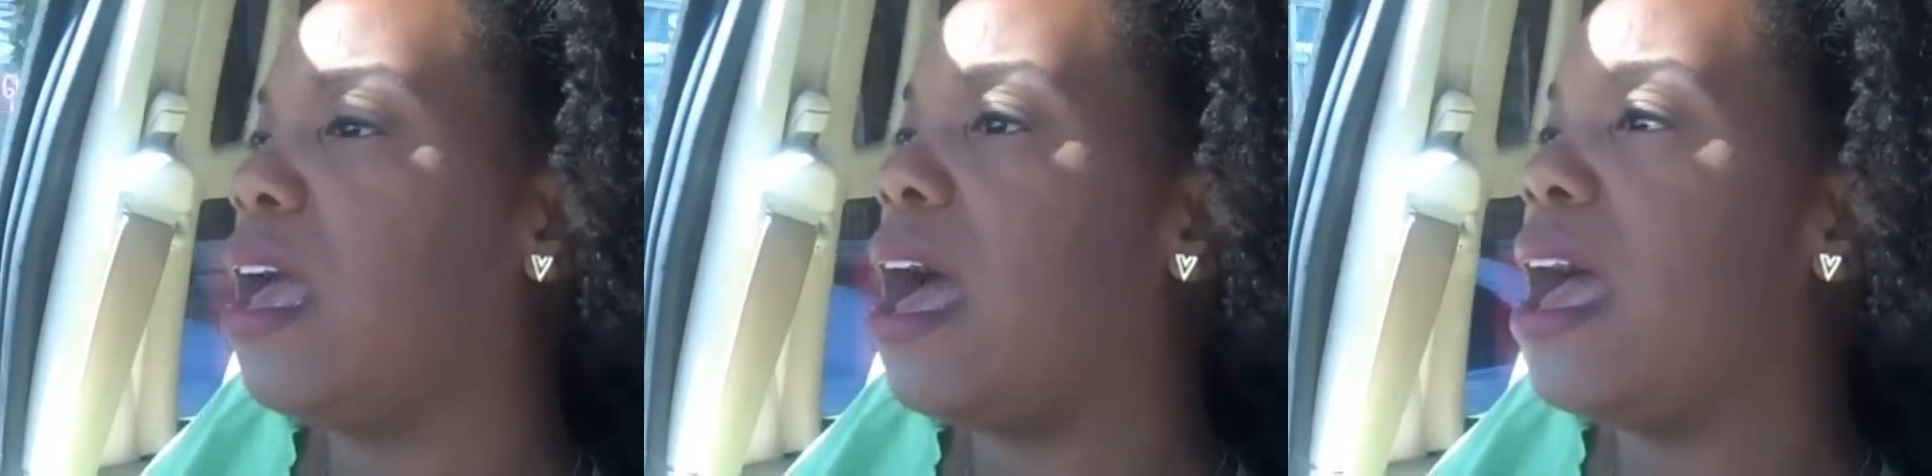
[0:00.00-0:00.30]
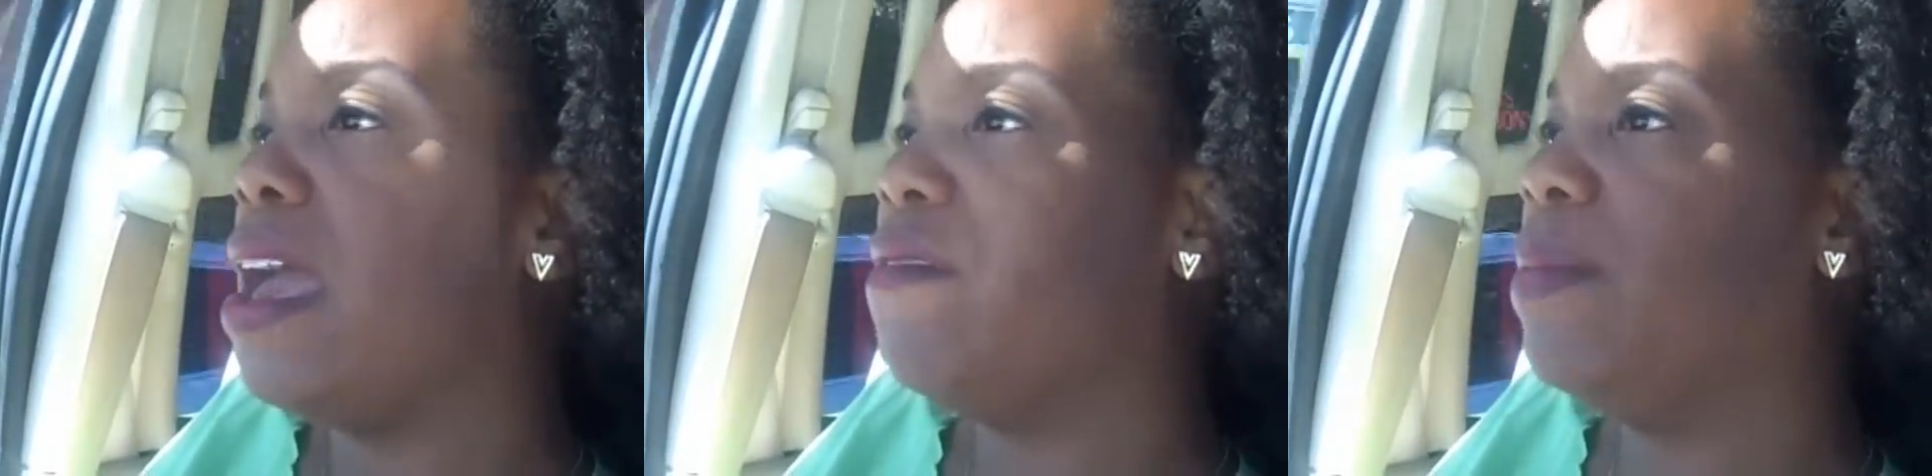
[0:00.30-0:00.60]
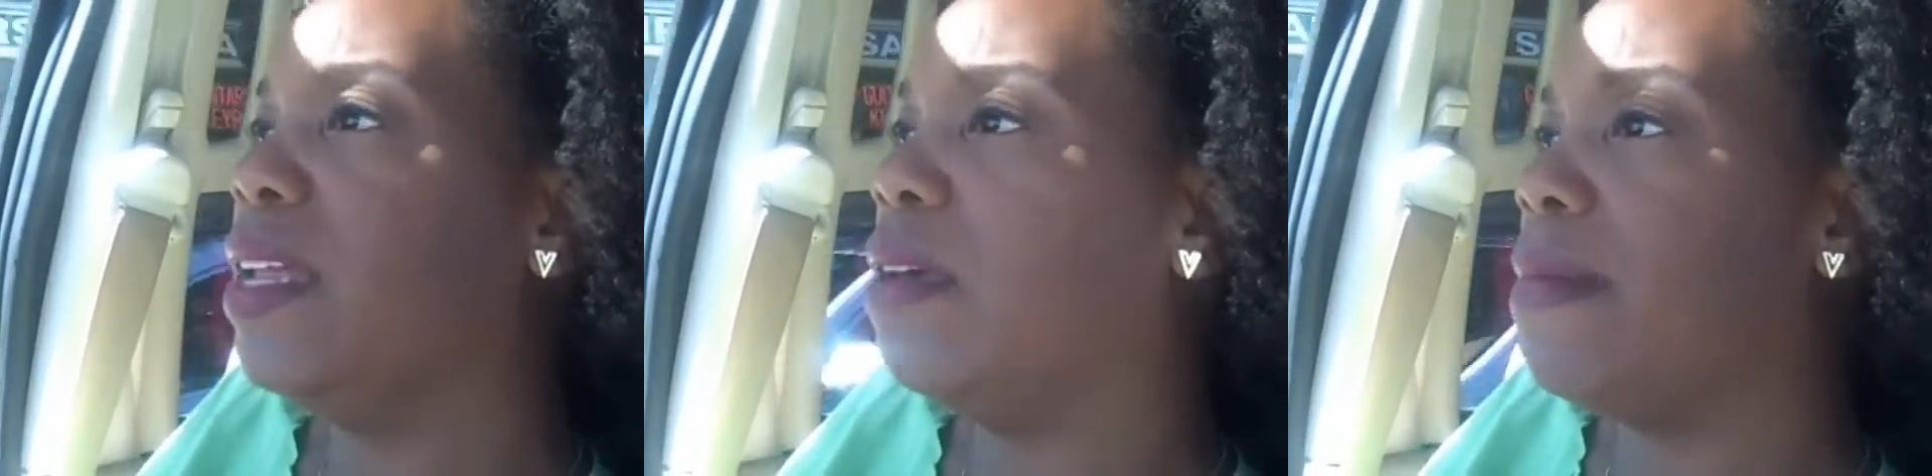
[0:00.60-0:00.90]
I have
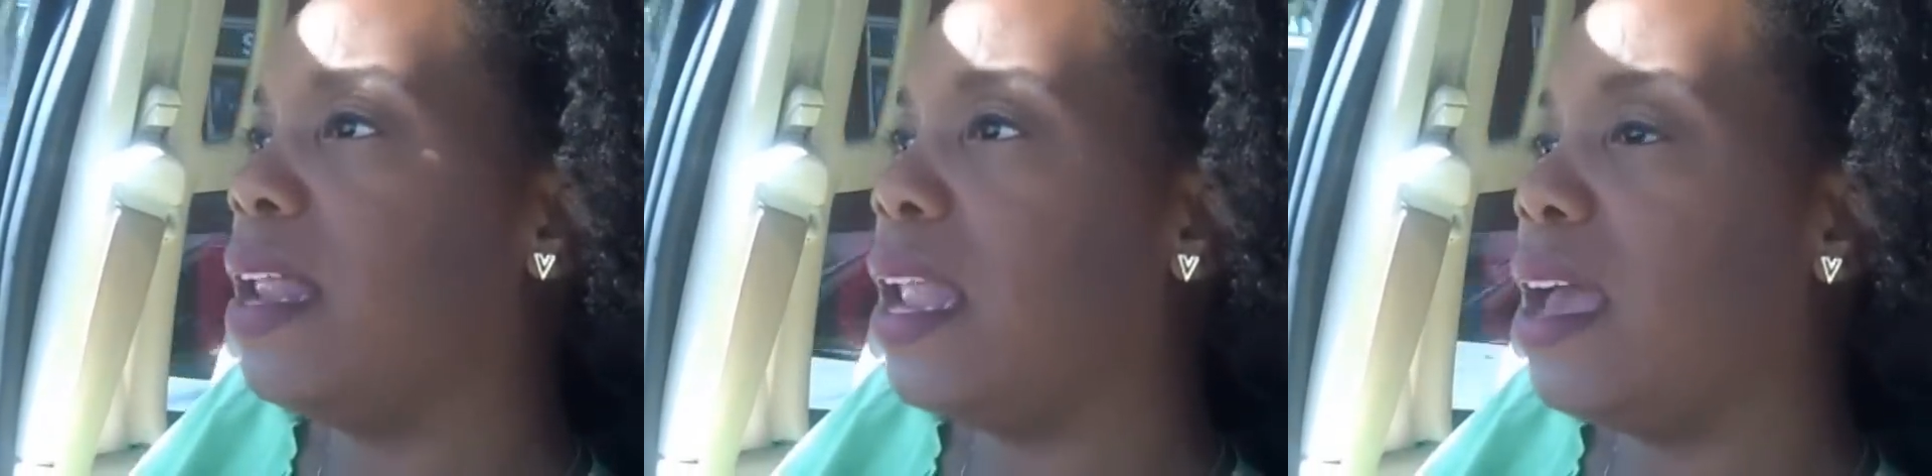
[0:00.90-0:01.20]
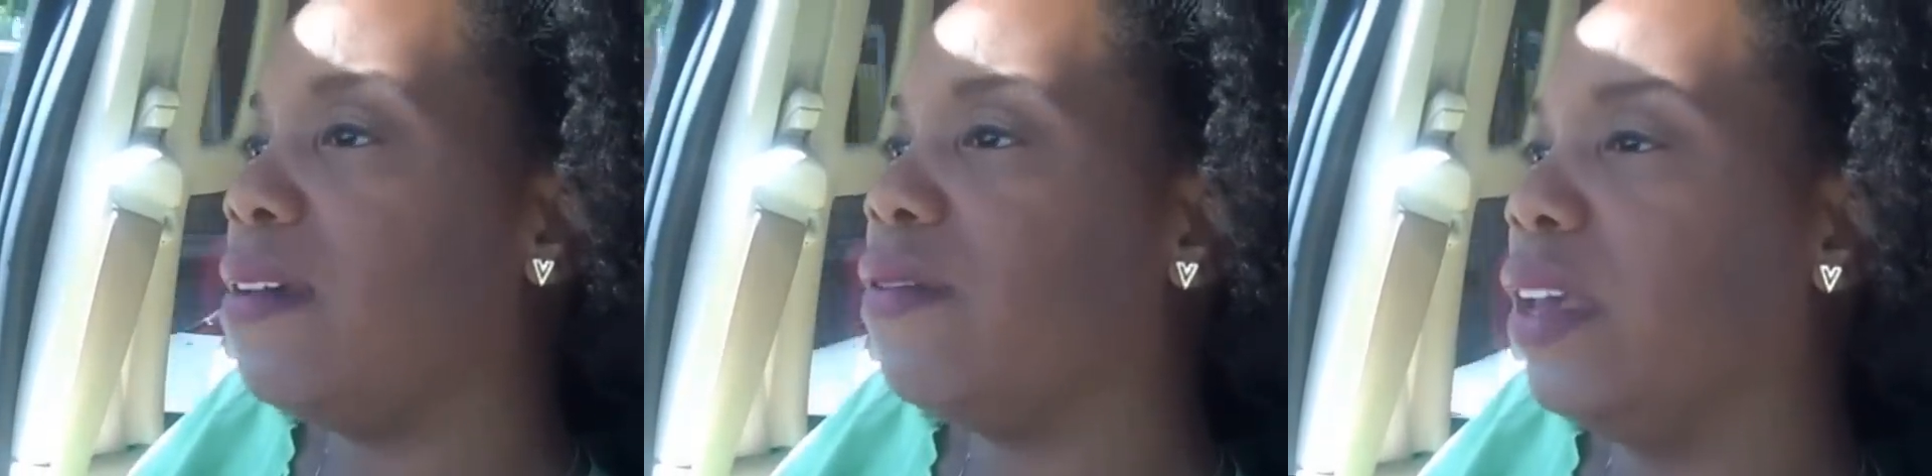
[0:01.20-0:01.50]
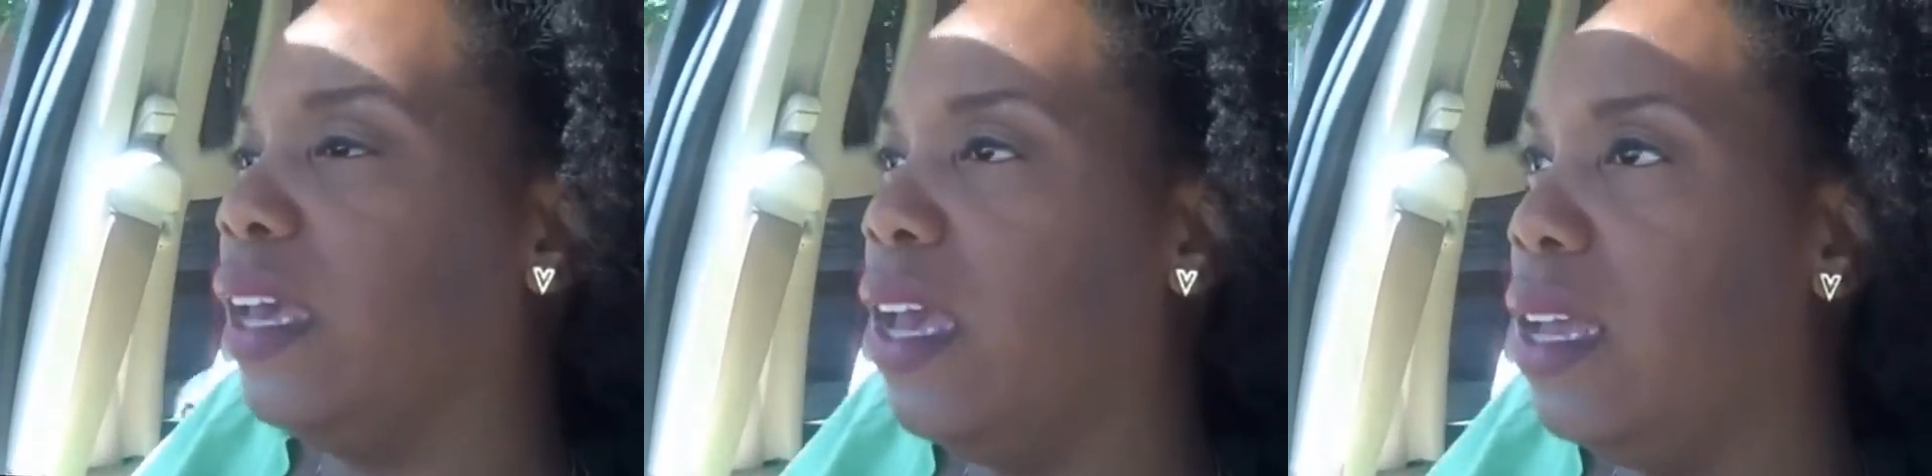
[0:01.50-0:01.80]
been in my life,
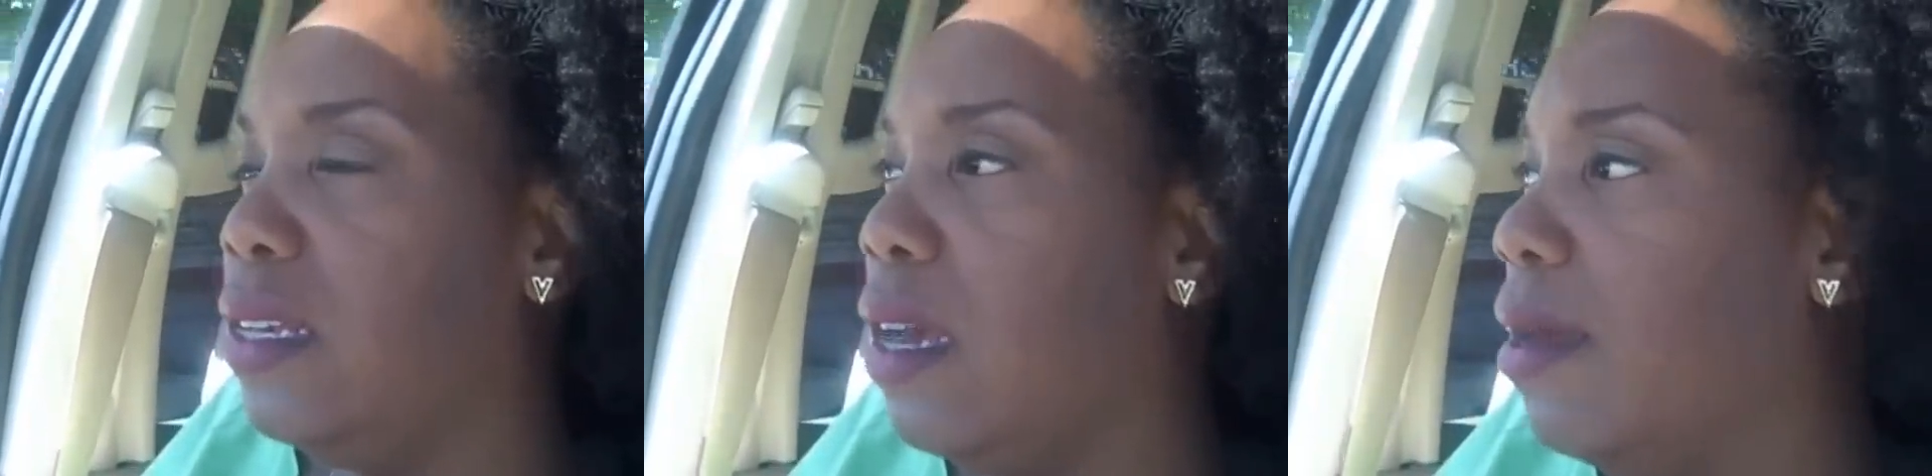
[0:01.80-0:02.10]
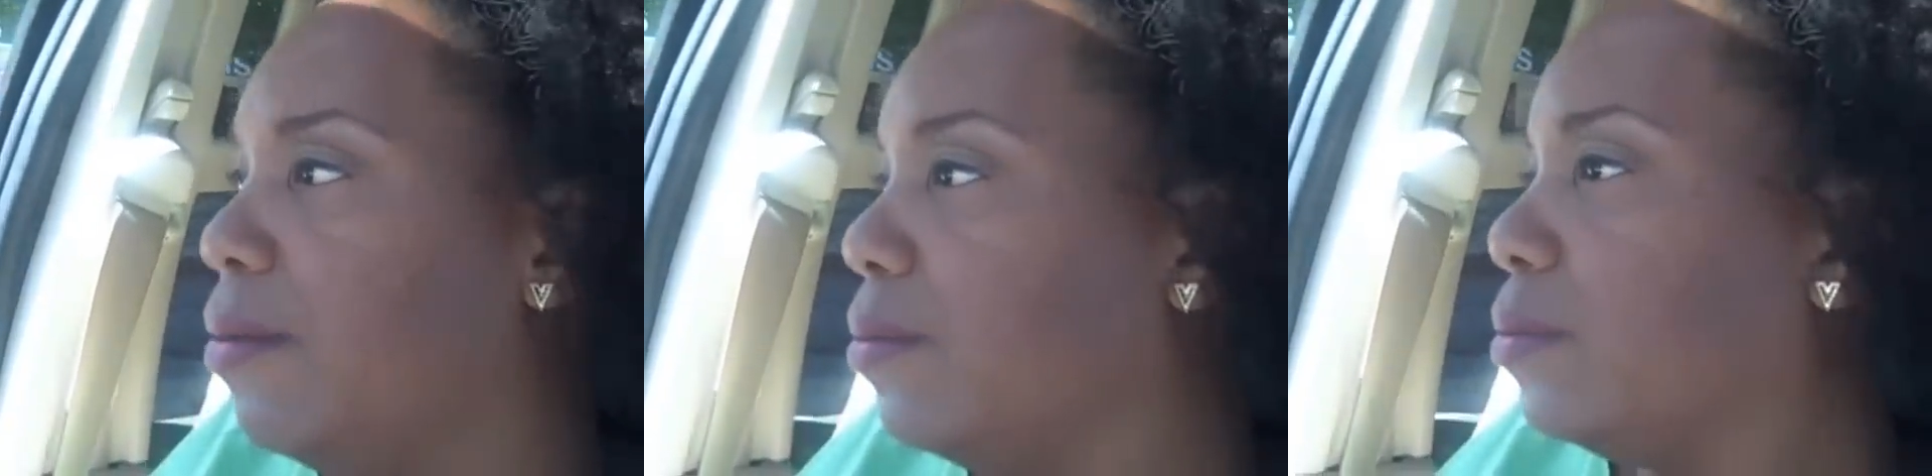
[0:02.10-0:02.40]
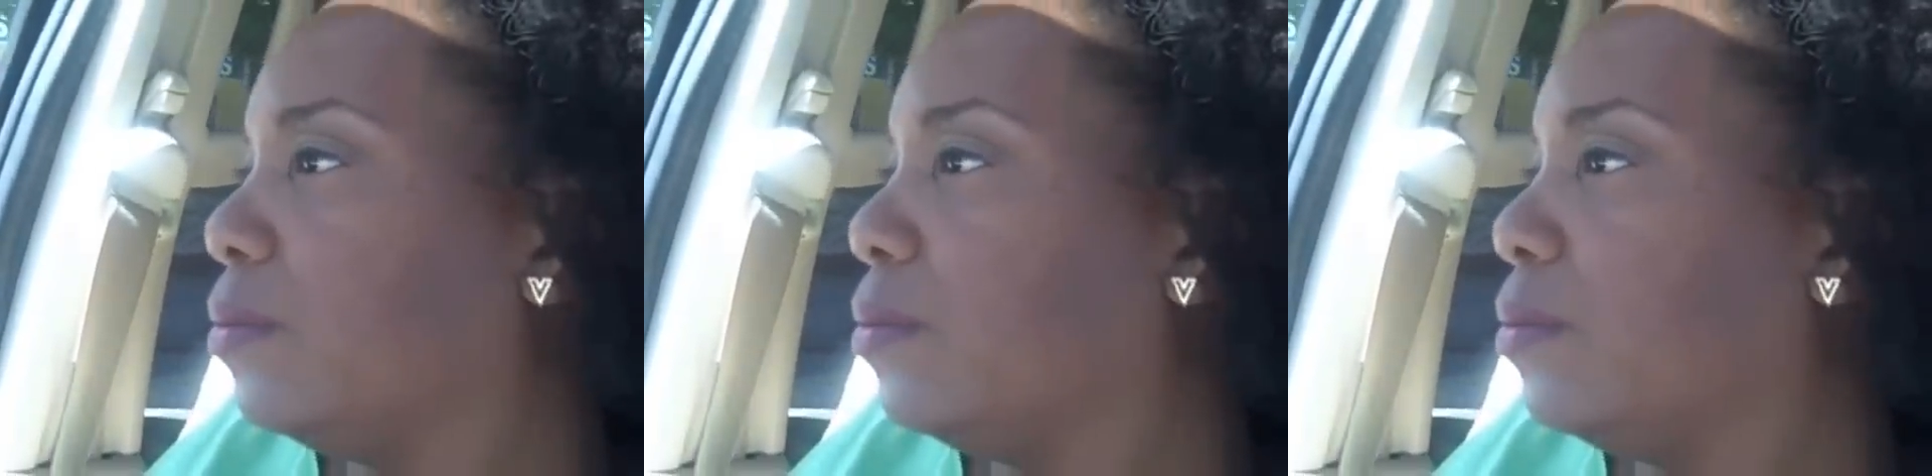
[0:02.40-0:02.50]
and um,